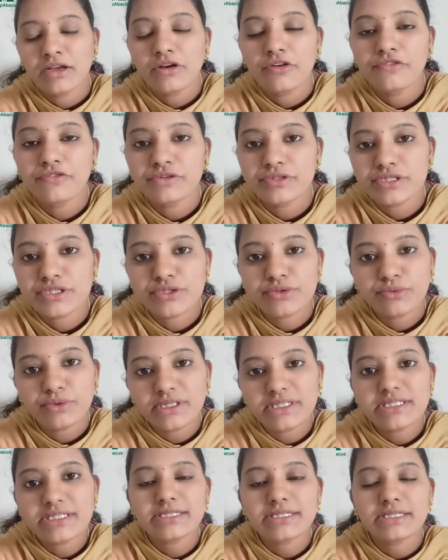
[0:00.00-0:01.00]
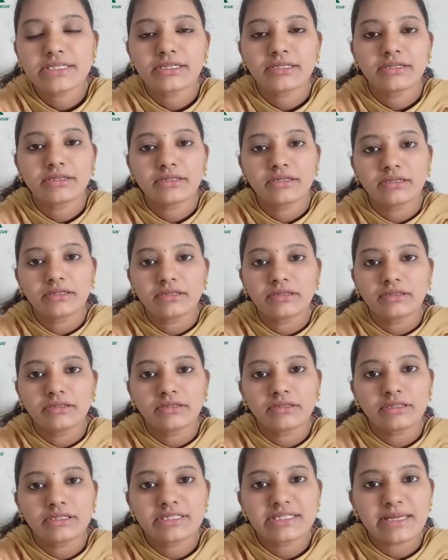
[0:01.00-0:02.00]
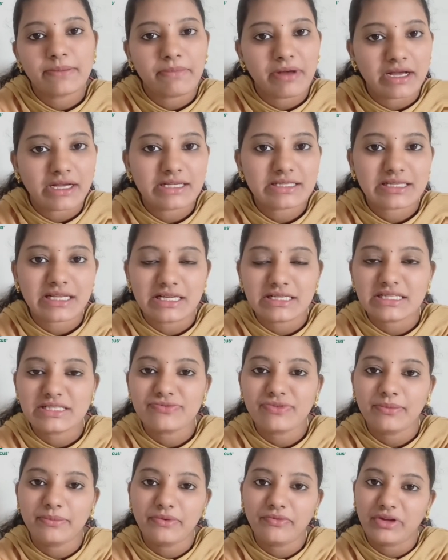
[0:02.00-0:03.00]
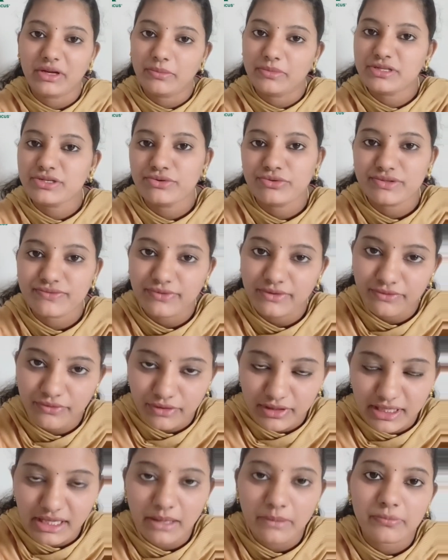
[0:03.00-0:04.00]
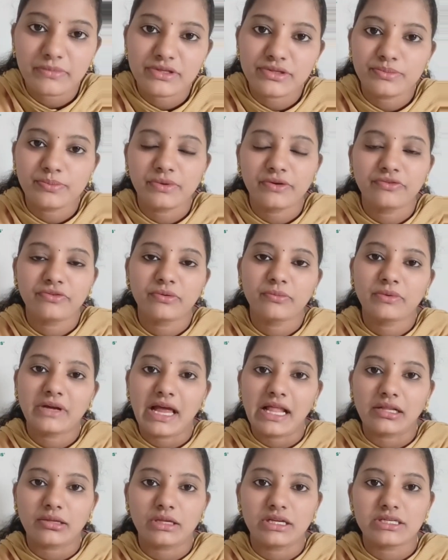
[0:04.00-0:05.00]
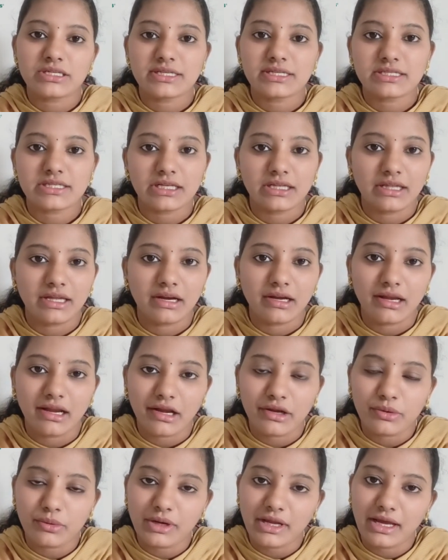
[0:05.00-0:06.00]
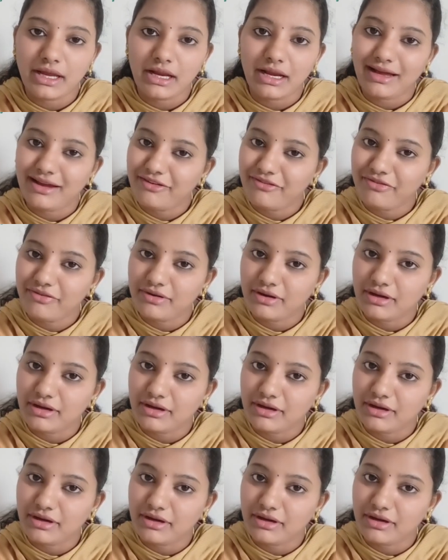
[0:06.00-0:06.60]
For students, this Abacus classes will be very much useful for them to perform calculations in their day-to-day life